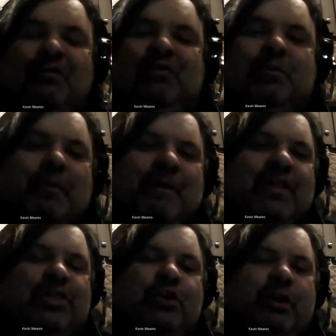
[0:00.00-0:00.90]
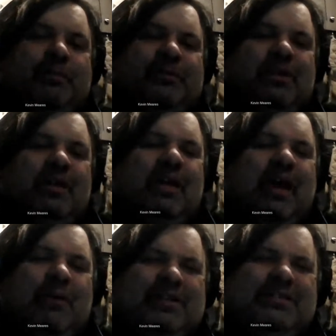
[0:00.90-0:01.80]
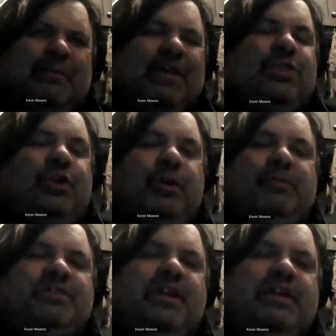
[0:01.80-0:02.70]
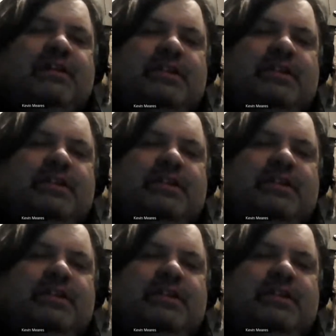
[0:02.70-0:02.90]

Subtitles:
Out of them, about 30%